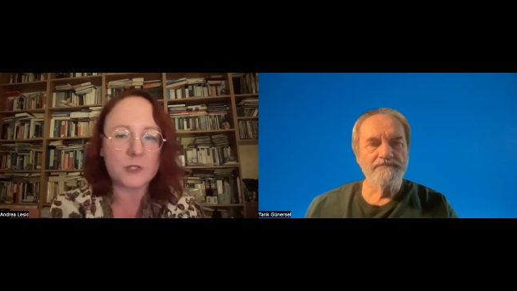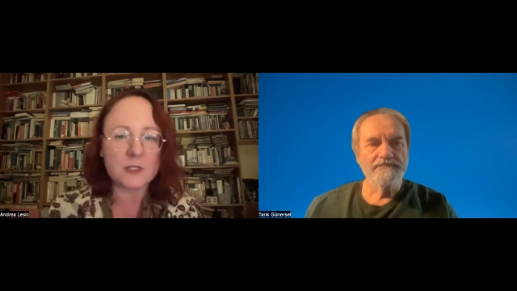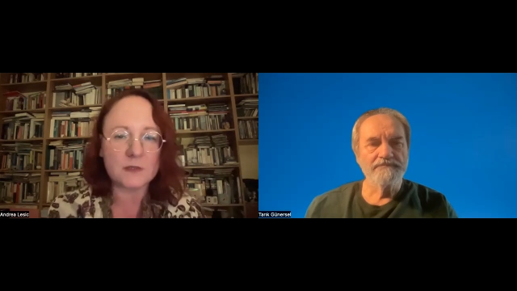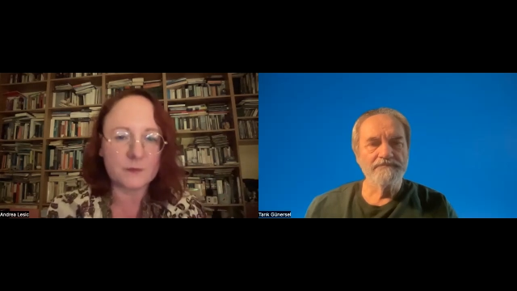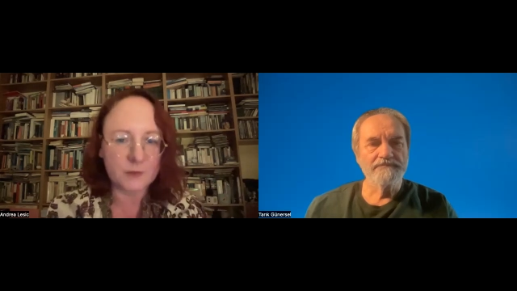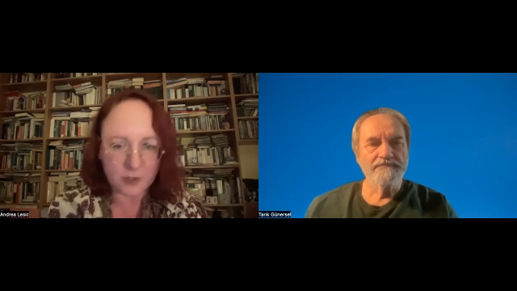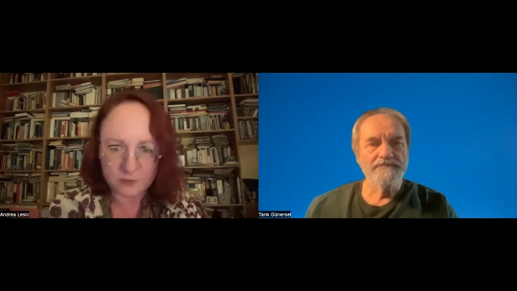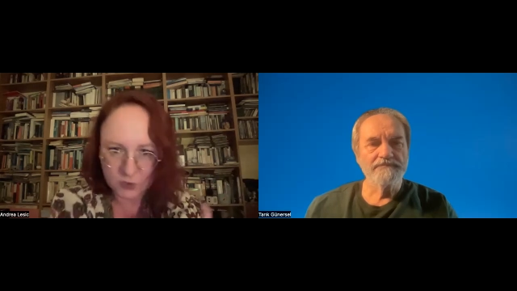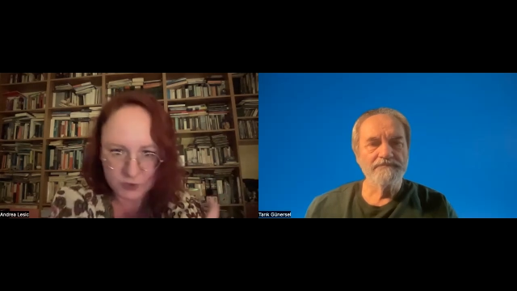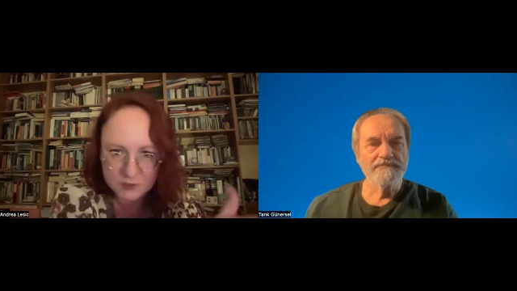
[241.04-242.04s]
Speaker 1: almost
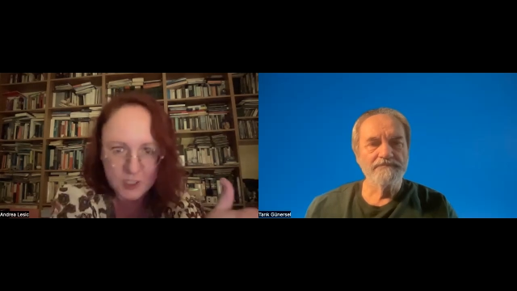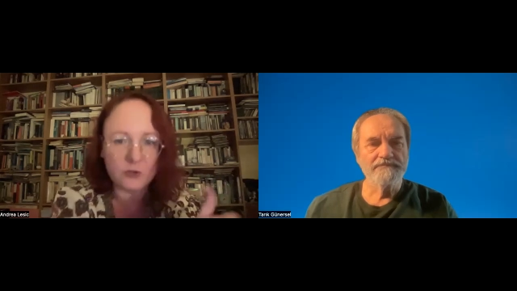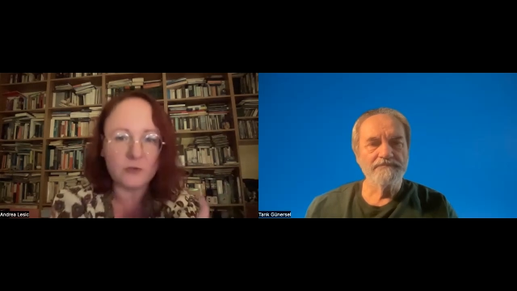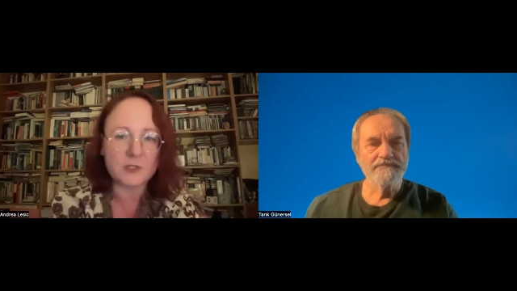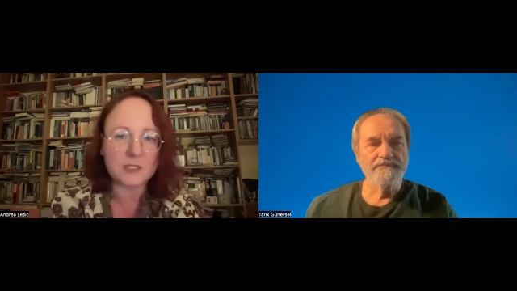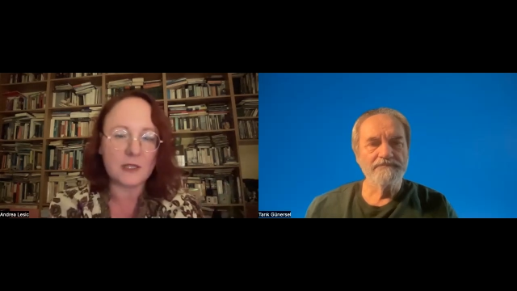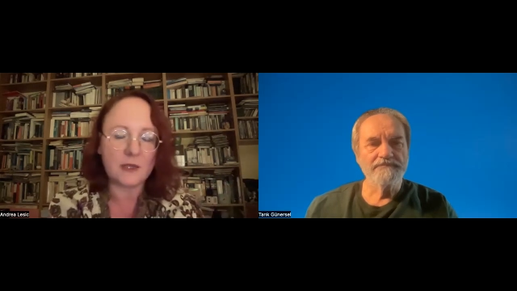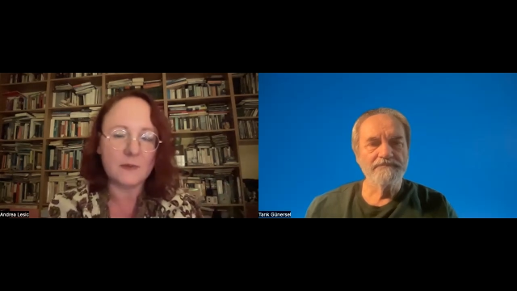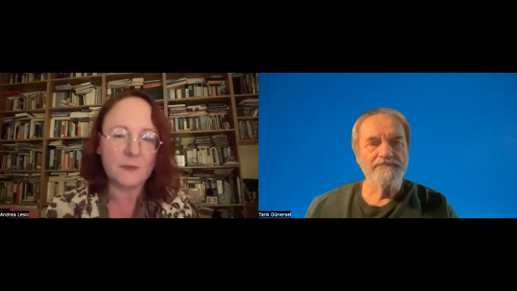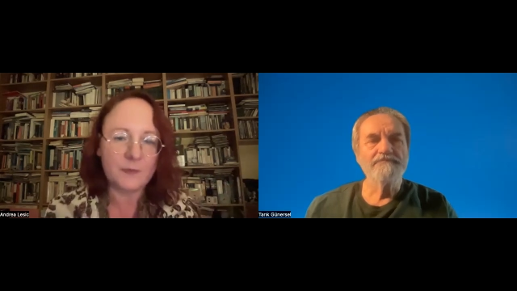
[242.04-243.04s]

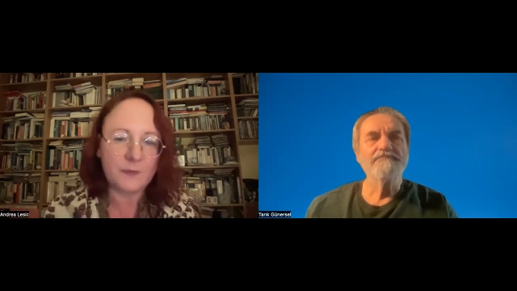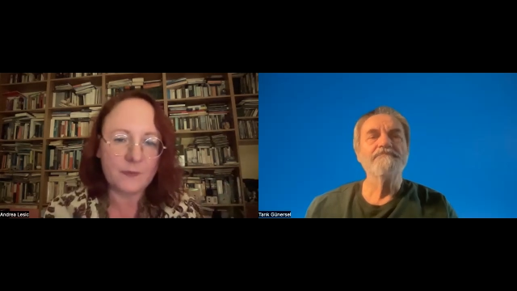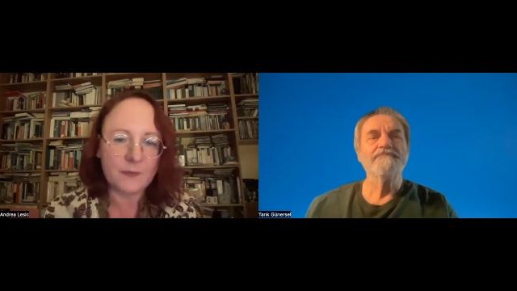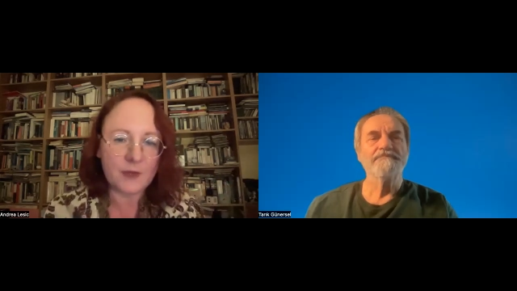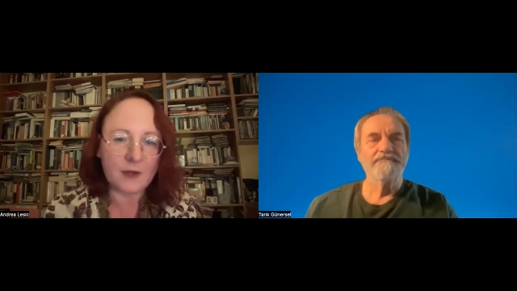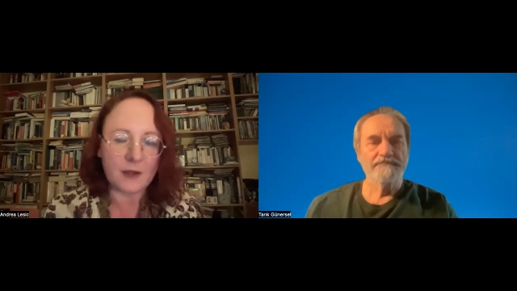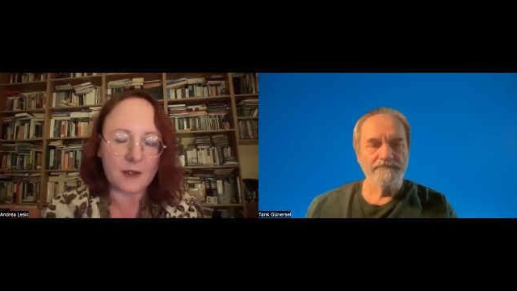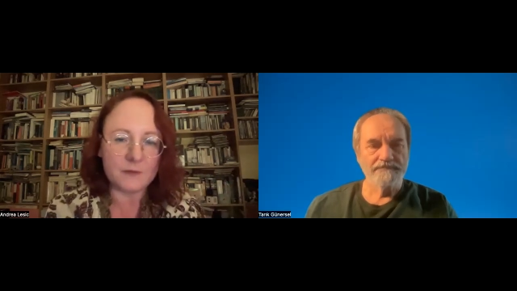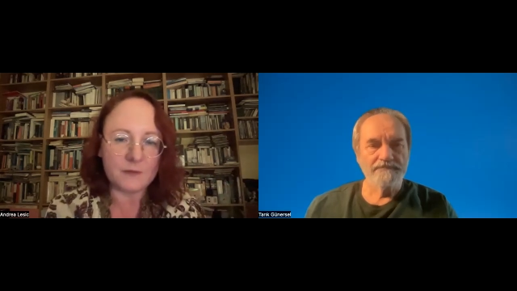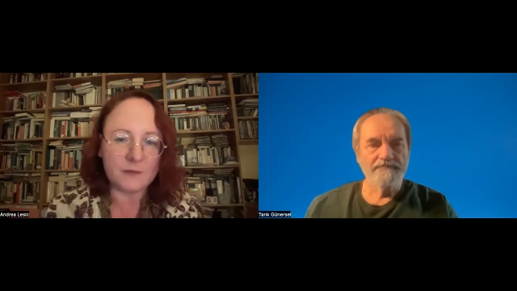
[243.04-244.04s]
continuously,
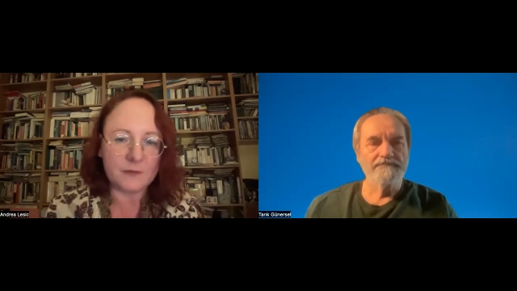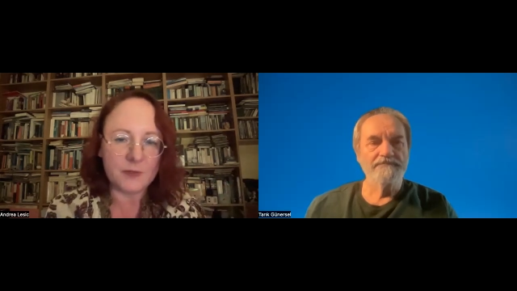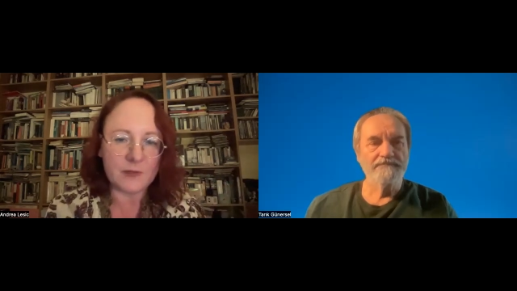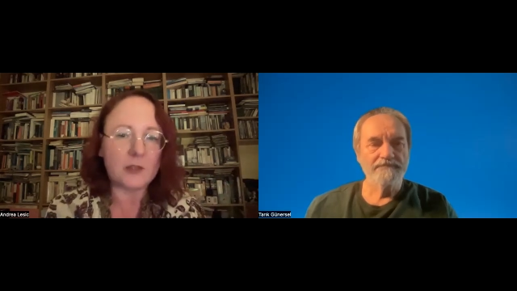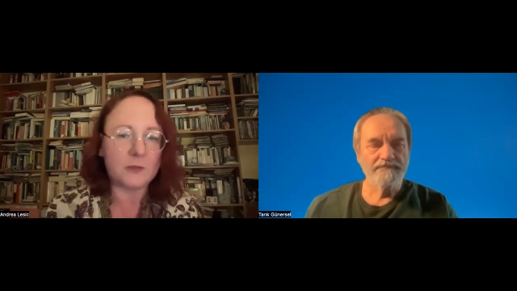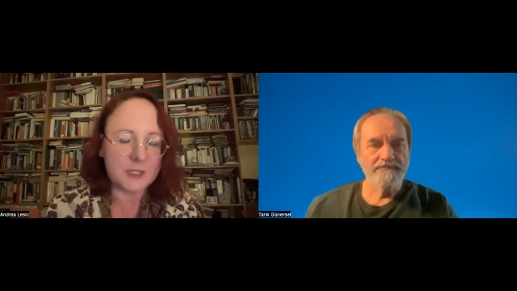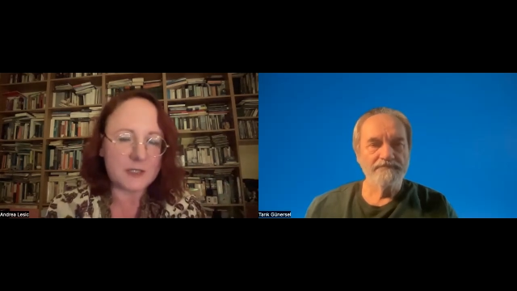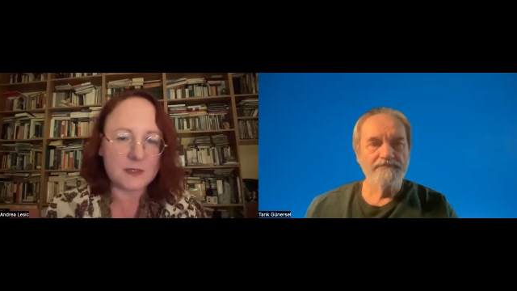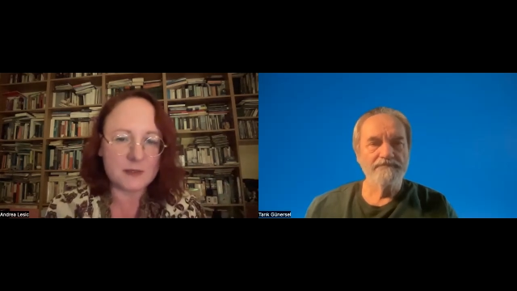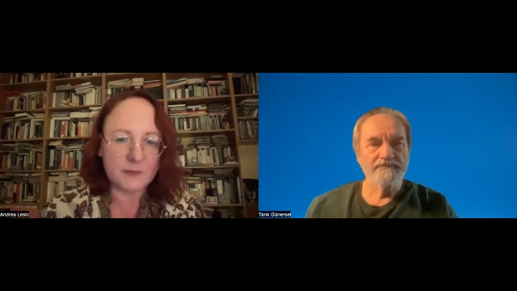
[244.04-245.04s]
um, develop
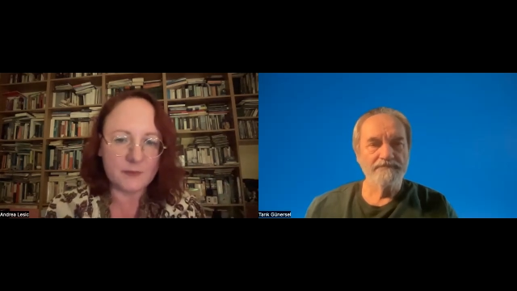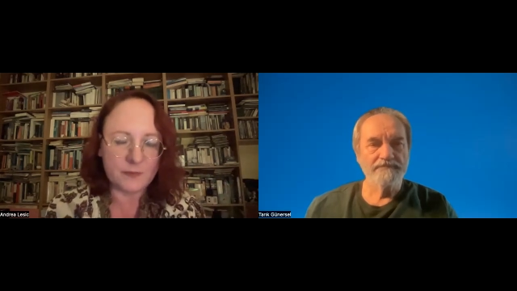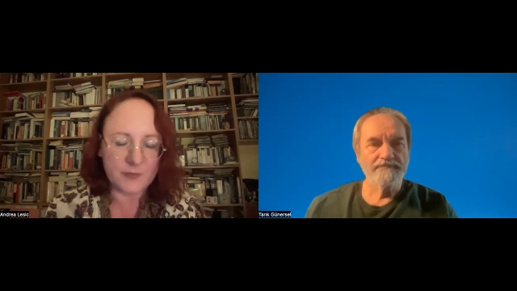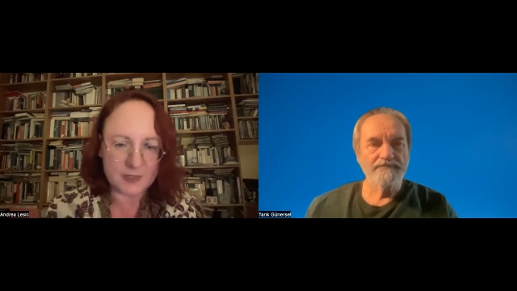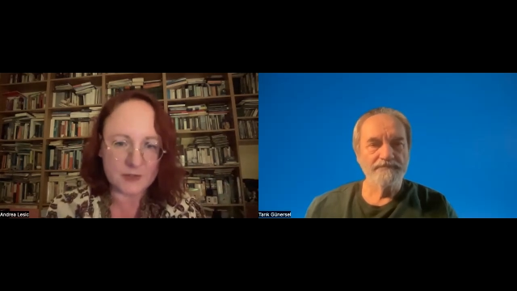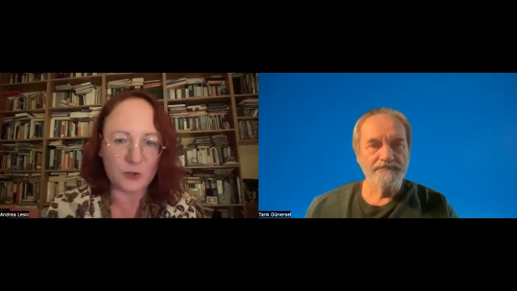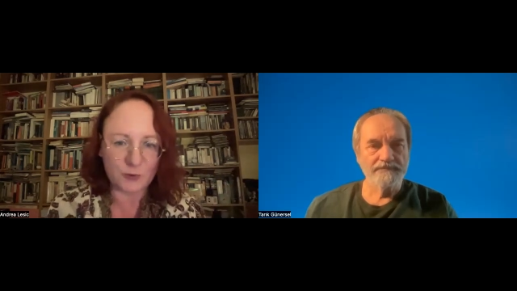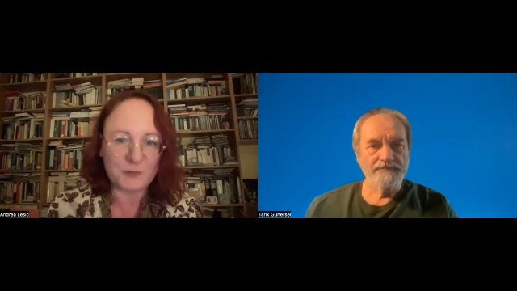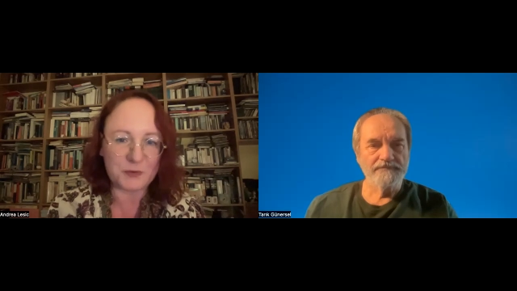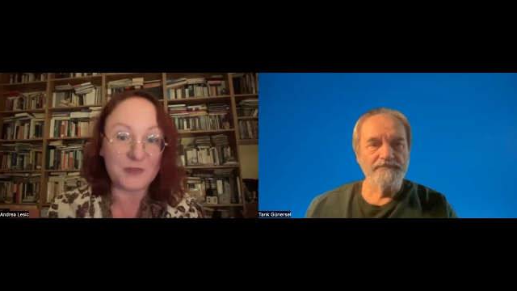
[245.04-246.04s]
this this
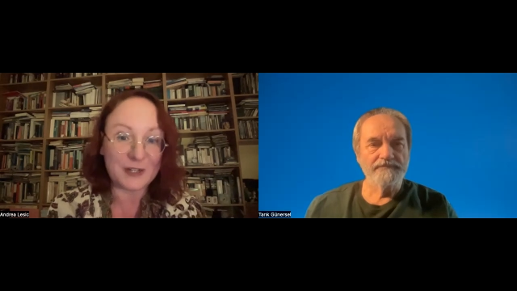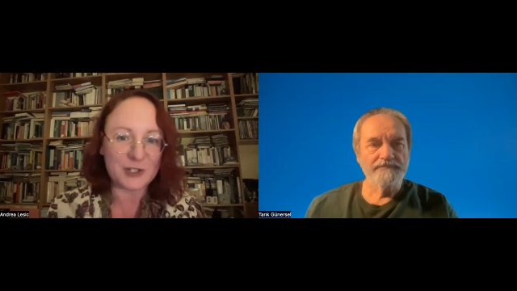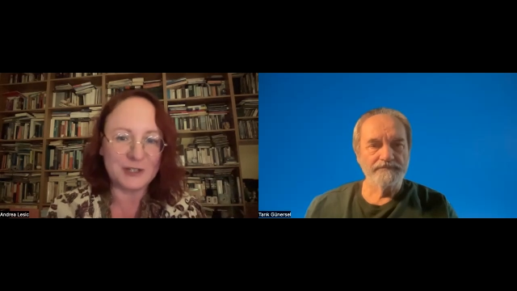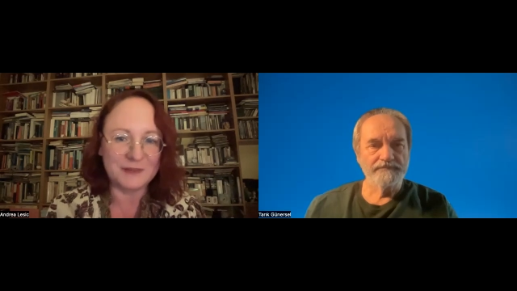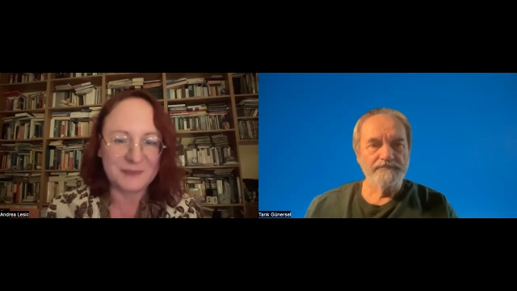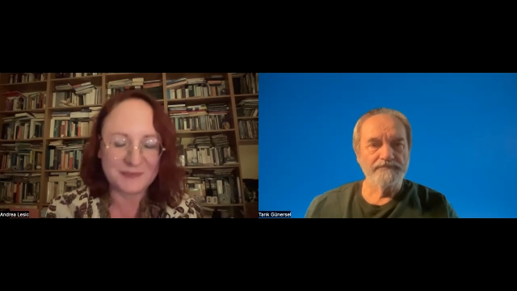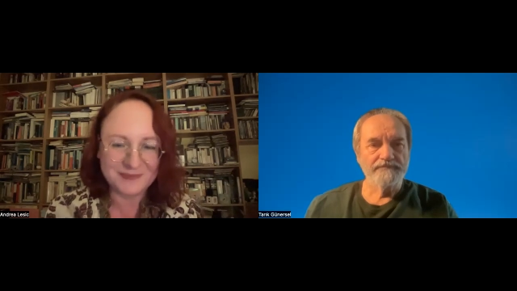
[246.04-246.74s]
sort of profession.